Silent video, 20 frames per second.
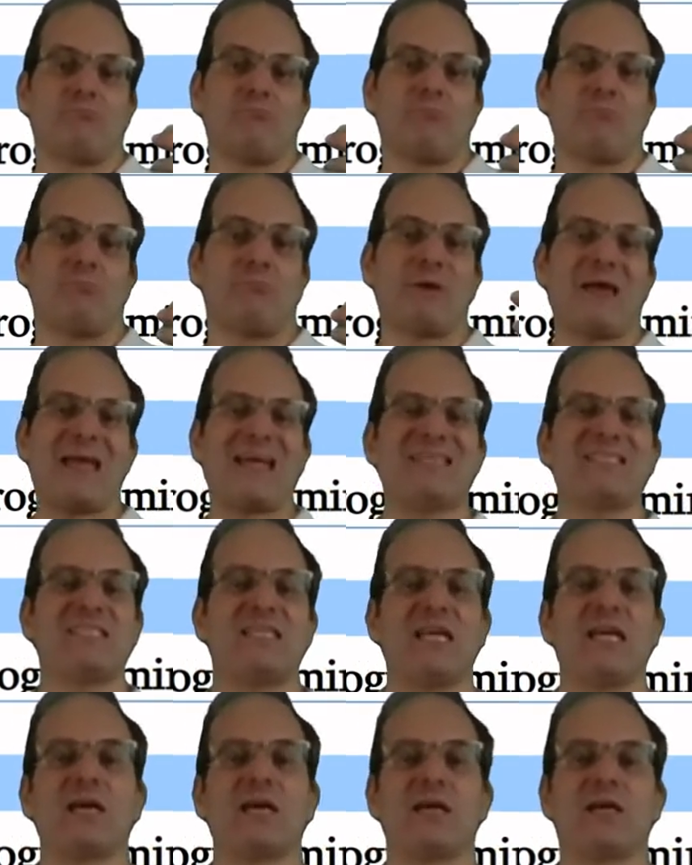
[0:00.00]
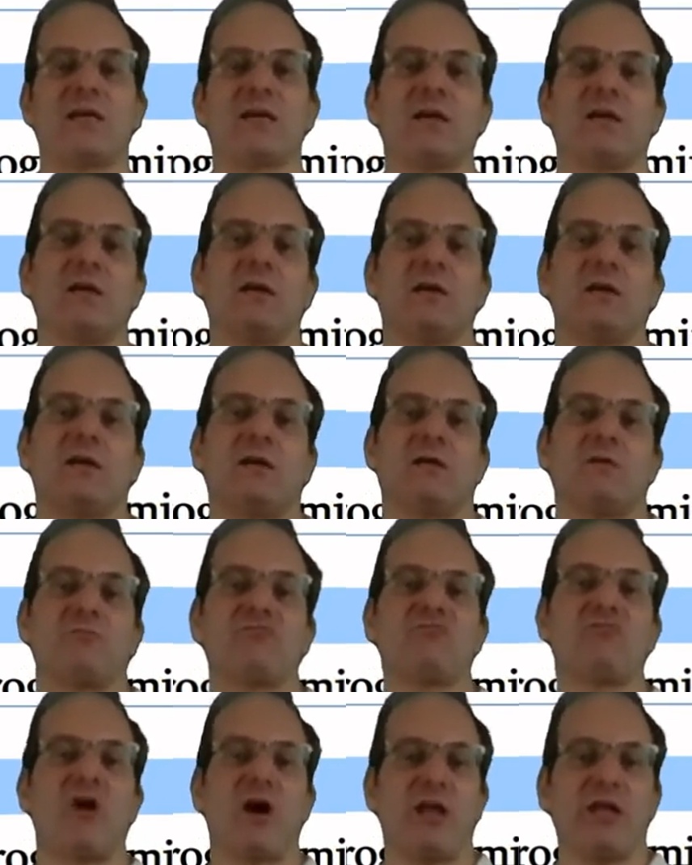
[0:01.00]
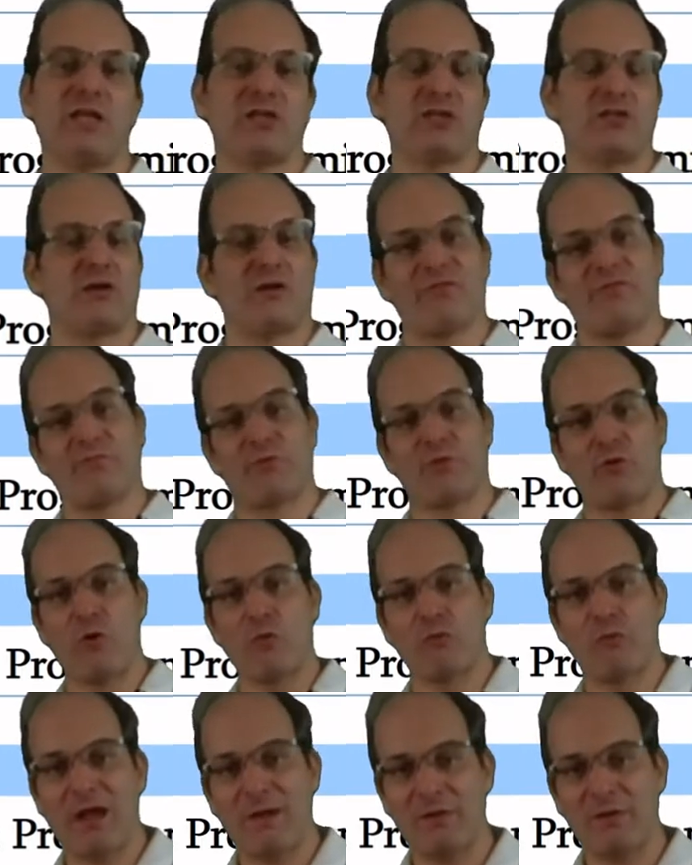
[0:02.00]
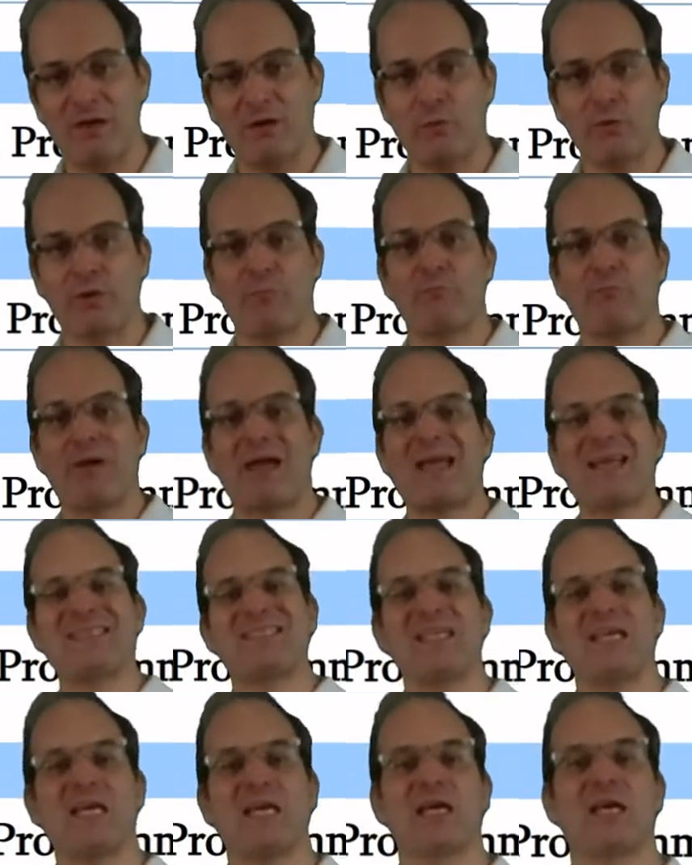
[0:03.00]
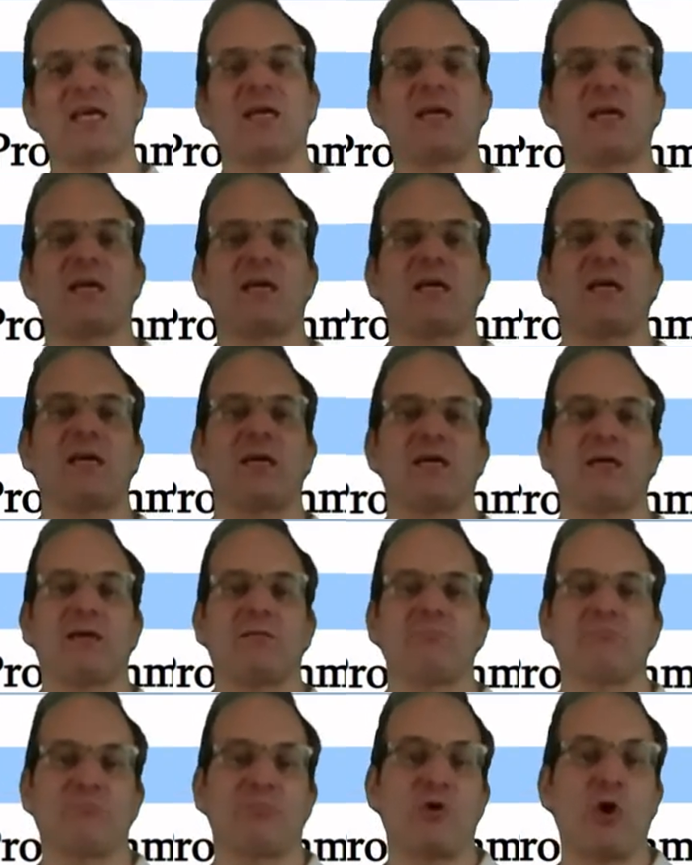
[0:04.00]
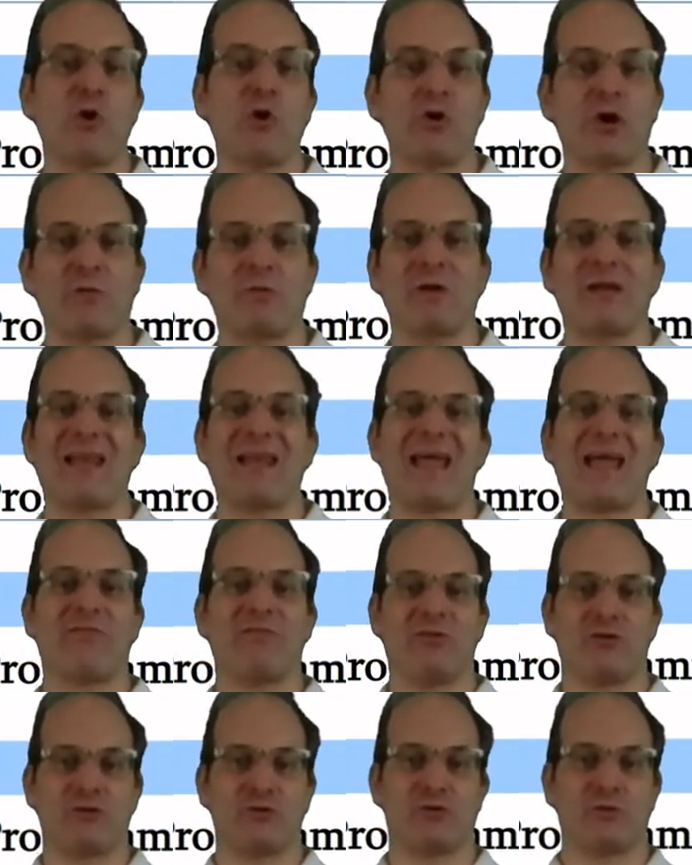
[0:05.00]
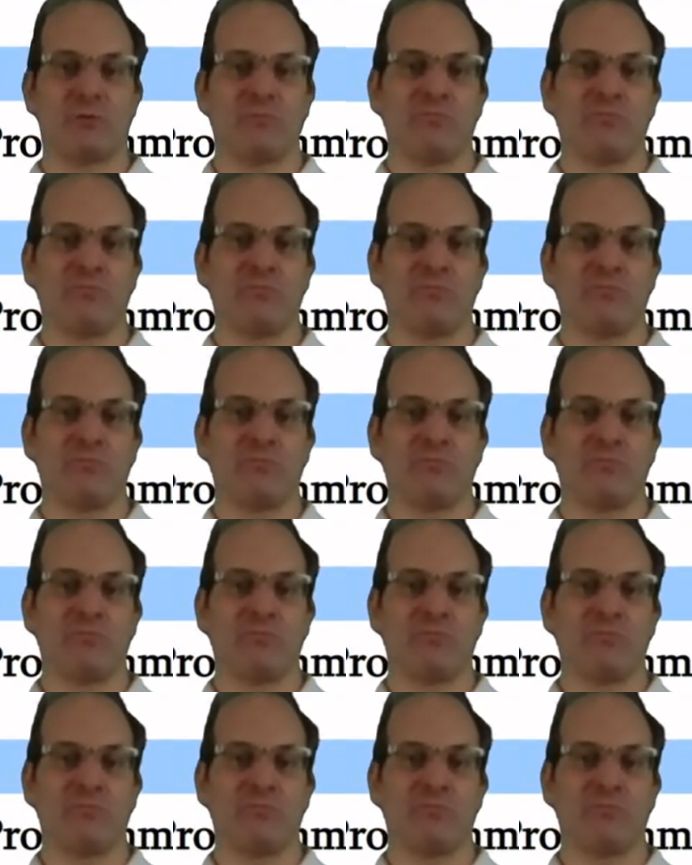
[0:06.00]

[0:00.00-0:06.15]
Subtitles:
basic knowledge of programming, with a basic programming language.